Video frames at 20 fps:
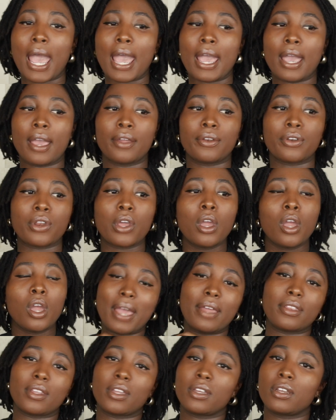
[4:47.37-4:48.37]
And
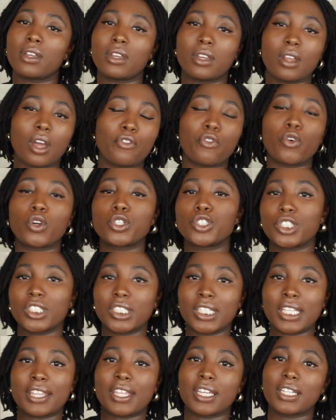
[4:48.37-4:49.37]
then
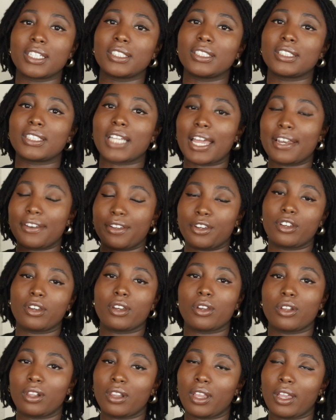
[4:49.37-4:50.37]
unfortunately things ended
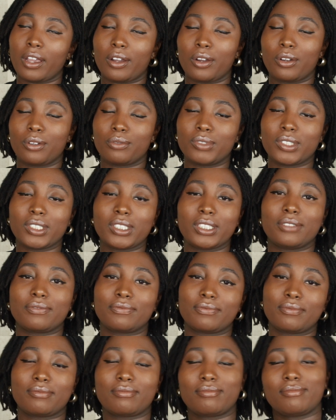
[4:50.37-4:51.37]
in a really
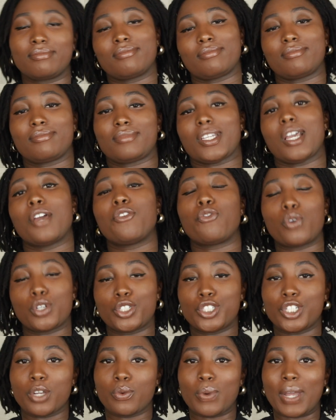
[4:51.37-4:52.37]

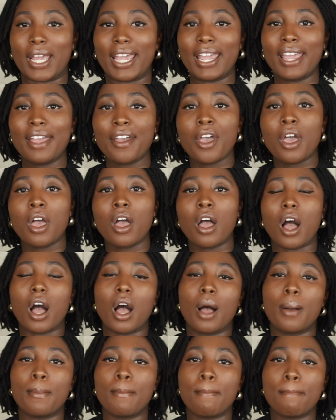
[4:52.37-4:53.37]
unfortunate way.
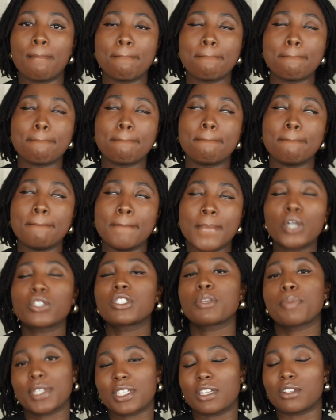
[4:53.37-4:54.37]

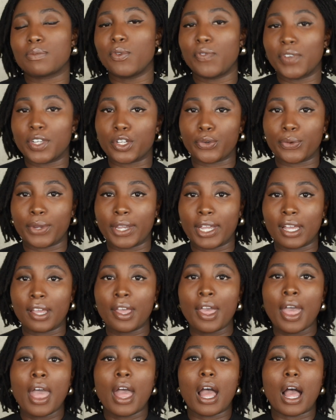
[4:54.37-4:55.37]
mostly because I was moving to
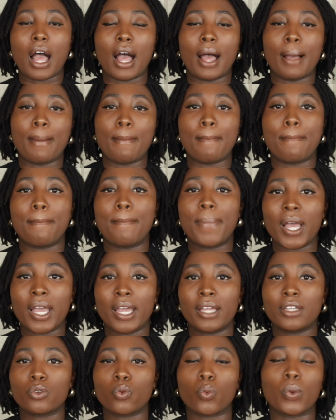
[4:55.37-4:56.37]
Korea.
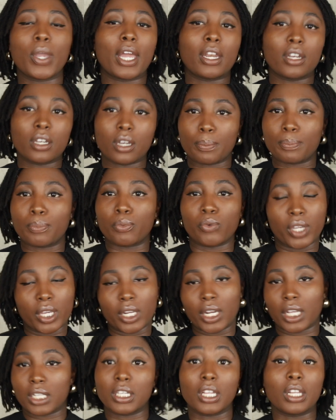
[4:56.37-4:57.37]
But we ended up
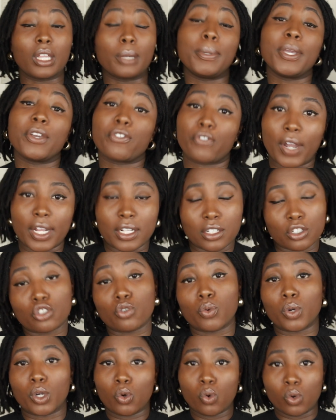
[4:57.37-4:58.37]
reconnecting and like being friends.
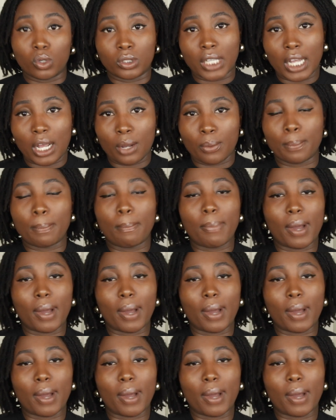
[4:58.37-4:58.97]
So we're cool now.